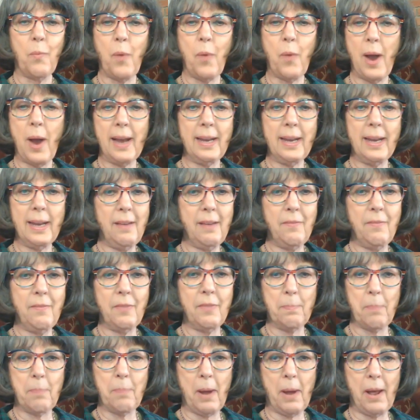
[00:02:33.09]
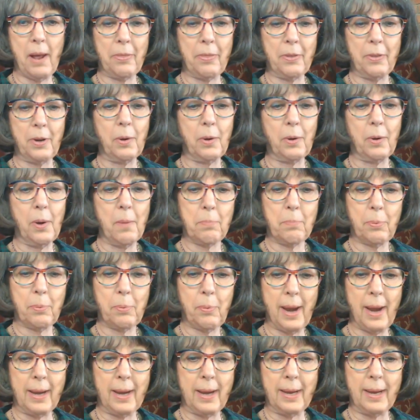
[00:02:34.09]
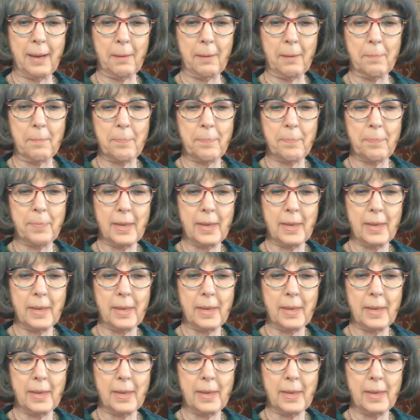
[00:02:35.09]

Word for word: Why even bother praying?